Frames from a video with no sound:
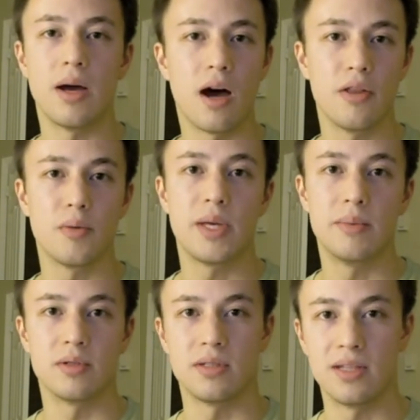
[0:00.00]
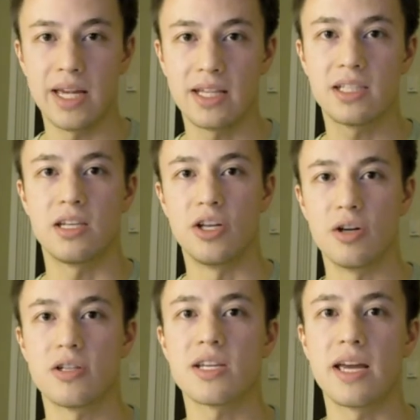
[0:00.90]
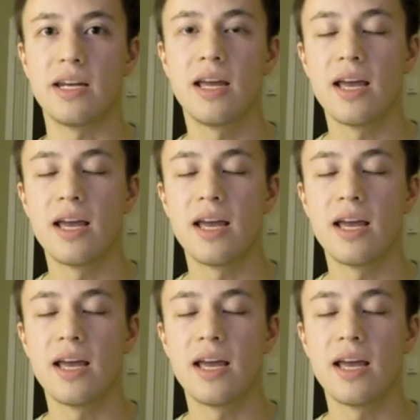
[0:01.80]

other people's links to your site.